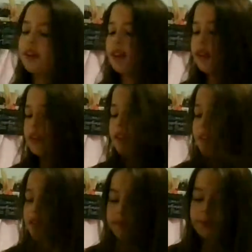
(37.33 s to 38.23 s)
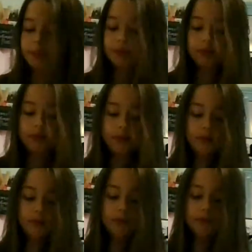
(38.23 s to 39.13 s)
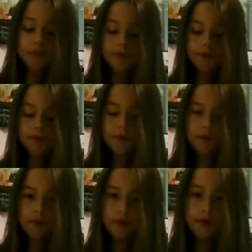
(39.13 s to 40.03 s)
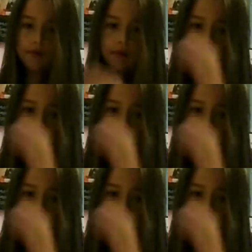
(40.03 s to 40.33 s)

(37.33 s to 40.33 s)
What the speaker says: No one is speaking in this clip.